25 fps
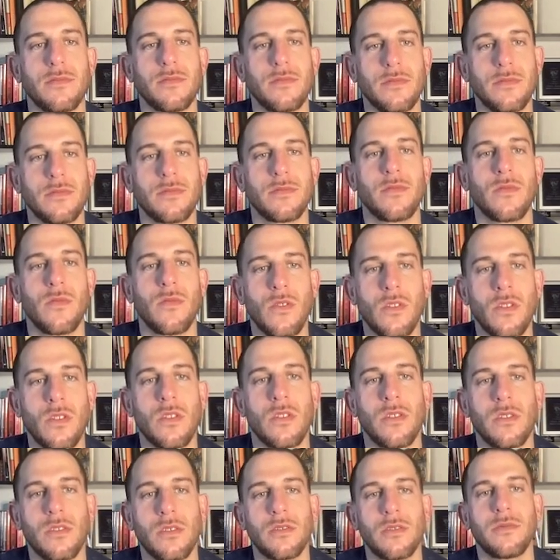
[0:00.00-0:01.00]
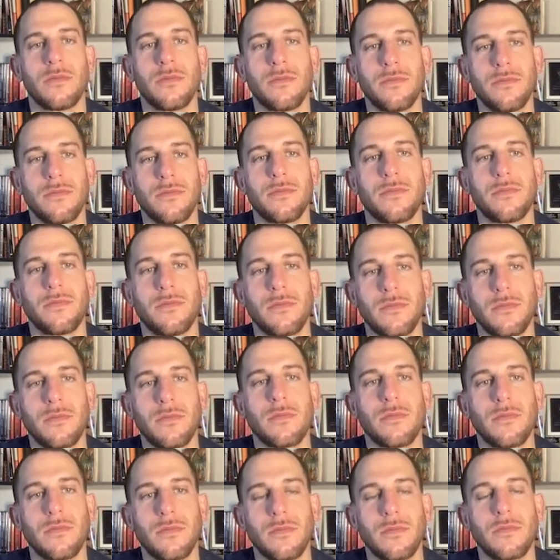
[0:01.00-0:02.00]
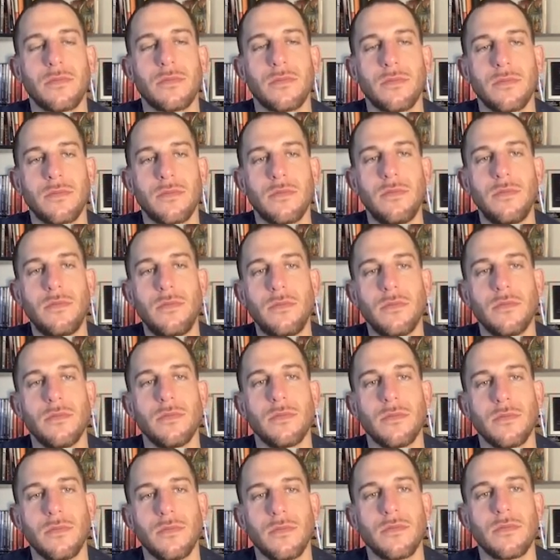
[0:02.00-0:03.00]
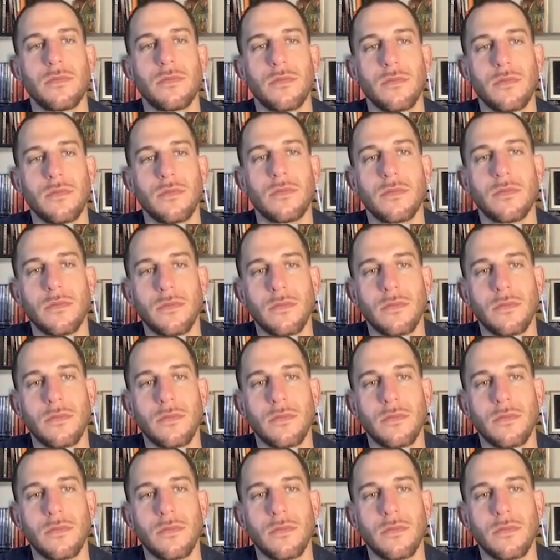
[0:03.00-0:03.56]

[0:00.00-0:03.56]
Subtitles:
(not speaking)